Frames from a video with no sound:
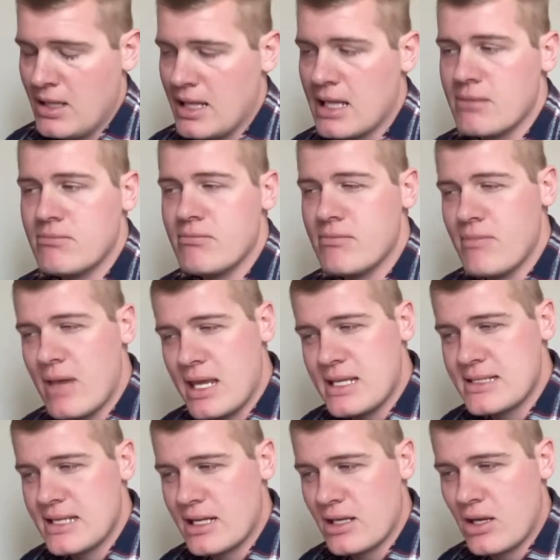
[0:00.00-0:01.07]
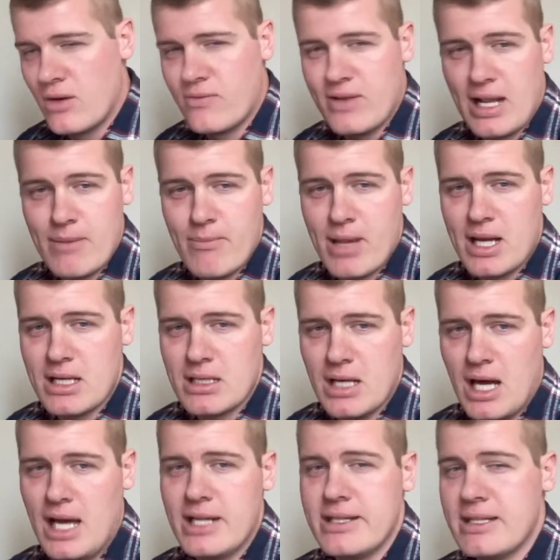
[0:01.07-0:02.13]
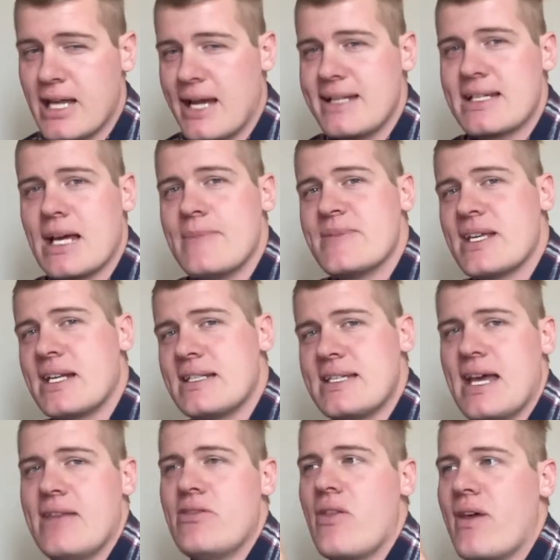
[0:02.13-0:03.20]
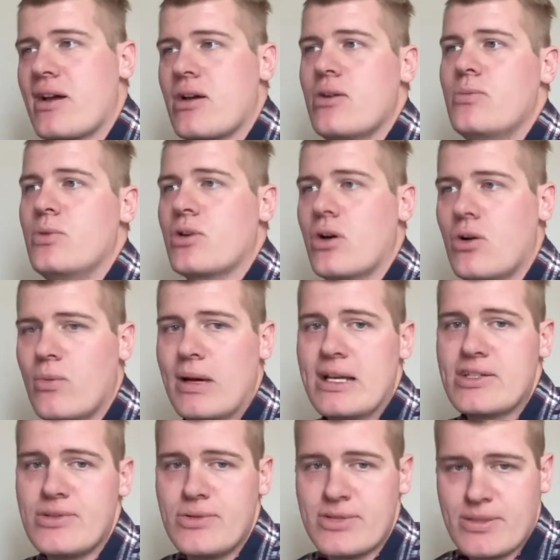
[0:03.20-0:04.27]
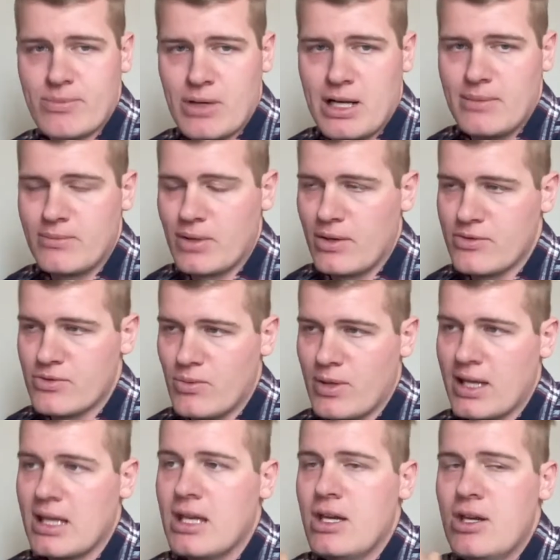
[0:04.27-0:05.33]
It may set a code for that. It may not. 9 times out of 10, that code will go away as soon as the problem goes away.